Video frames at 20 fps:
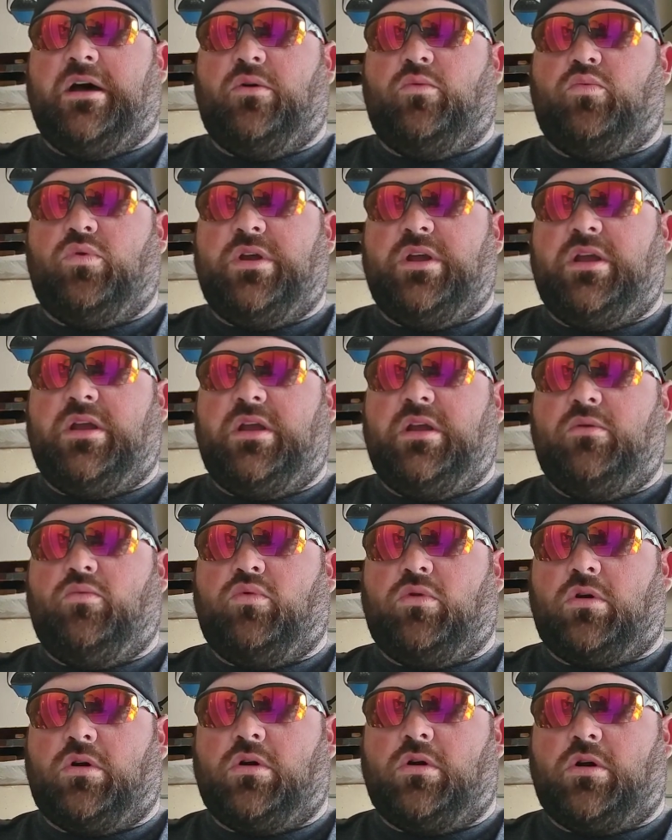We
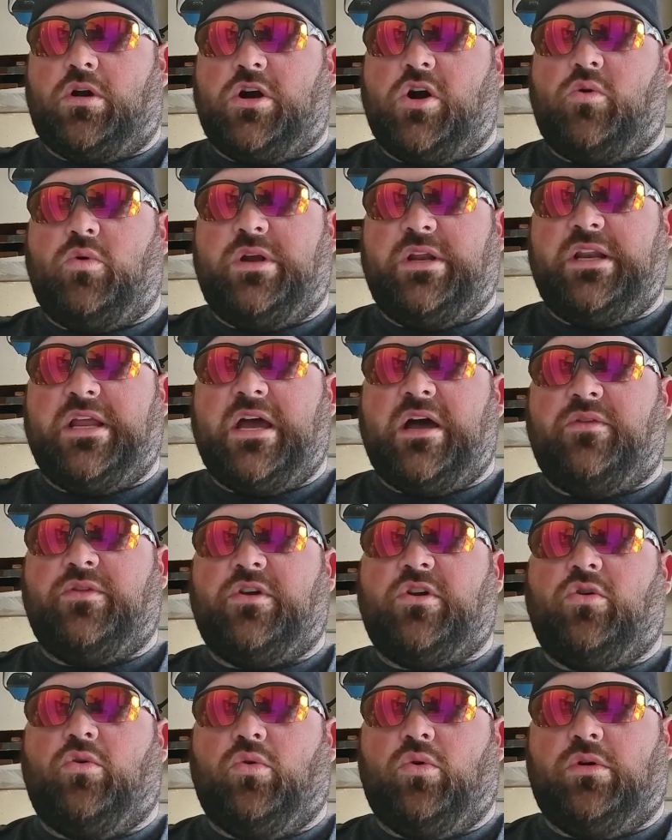were going down the
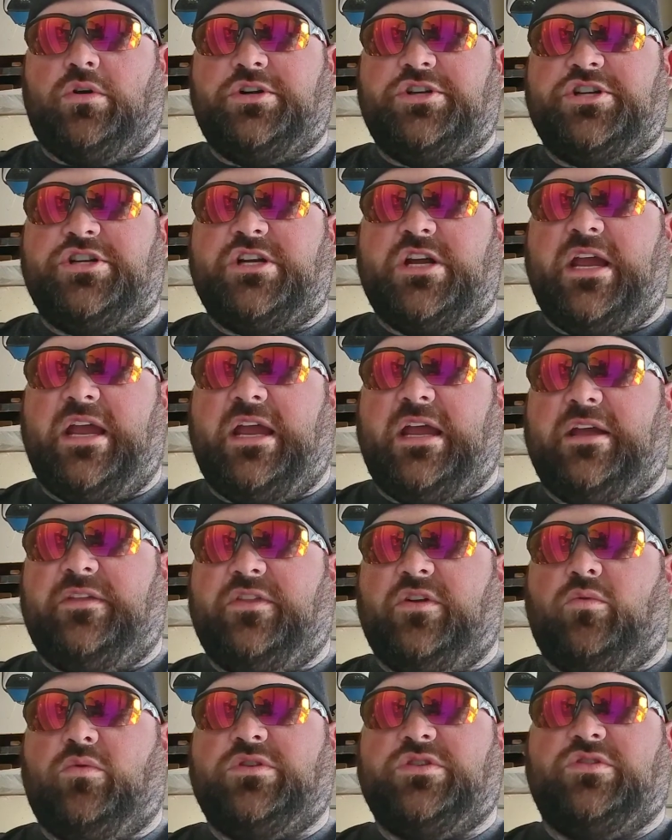gorge, and
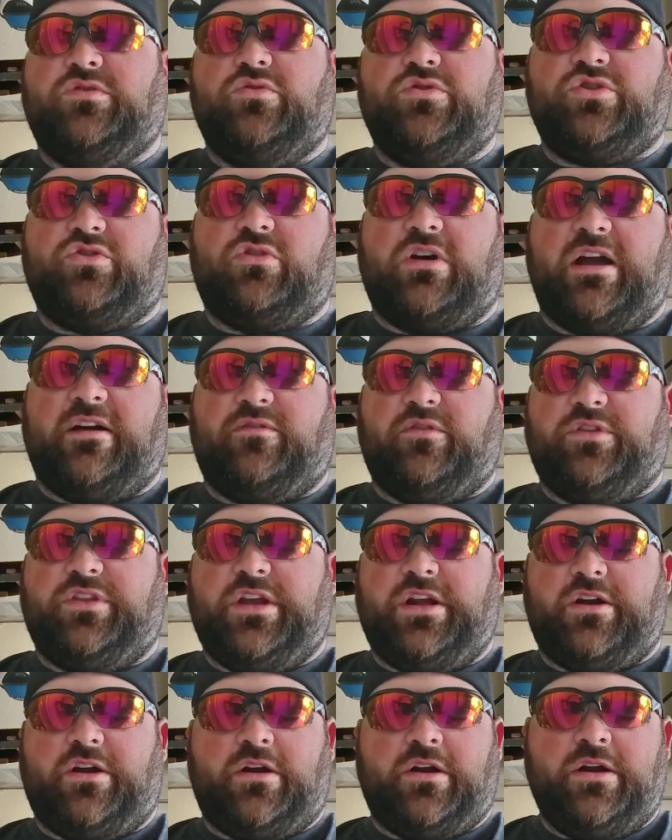there was loose gravel
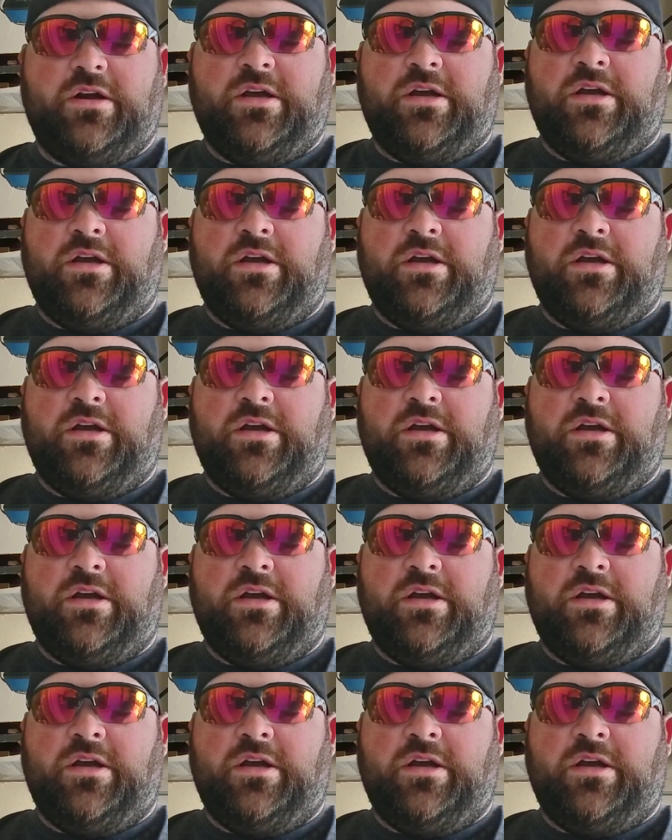there.